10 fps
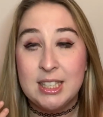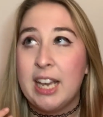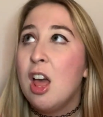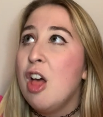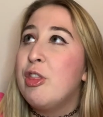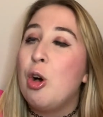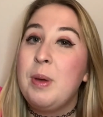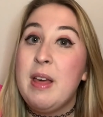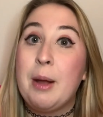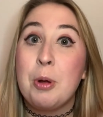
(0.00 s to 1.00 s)
like they'll
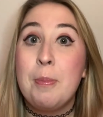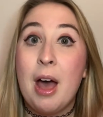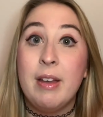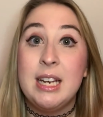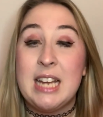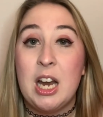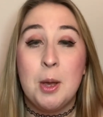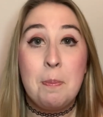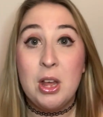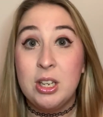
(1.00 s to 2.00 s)
be like propelling down a
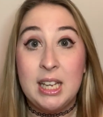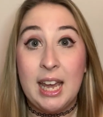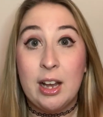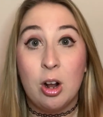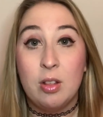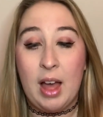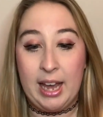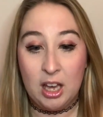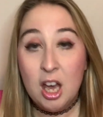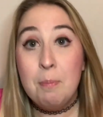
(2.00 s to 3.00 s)
building or like